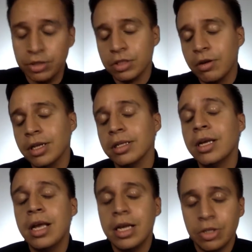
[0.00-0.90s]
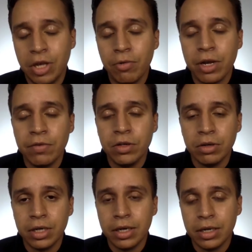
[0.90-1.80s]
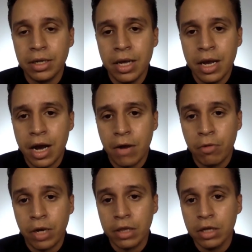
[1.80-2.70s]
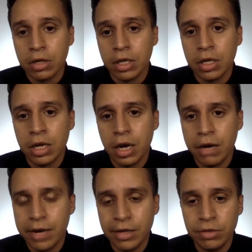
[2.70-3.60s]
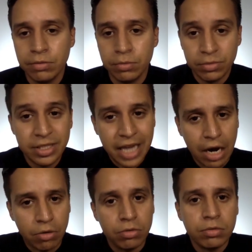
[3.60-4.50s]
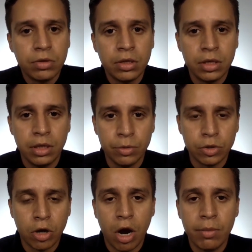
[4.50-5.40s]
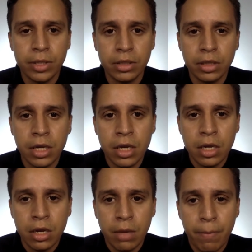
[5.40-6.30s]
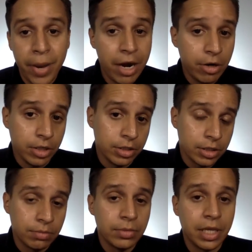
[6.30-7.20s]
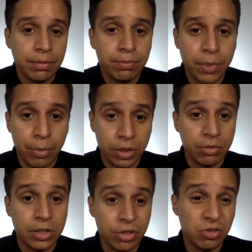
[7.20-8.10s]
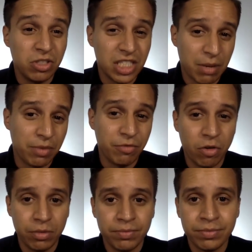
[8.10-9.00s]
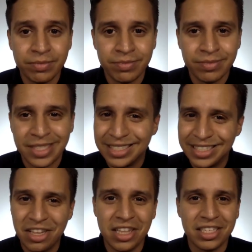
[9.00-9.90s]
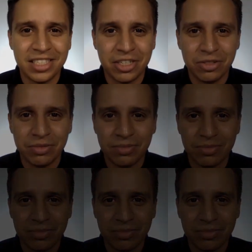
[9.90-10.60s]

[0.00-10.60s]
and so on? So that will give you a, a quick look of how to tackle the most common pairings that people tend to use segment for. See you in the next section.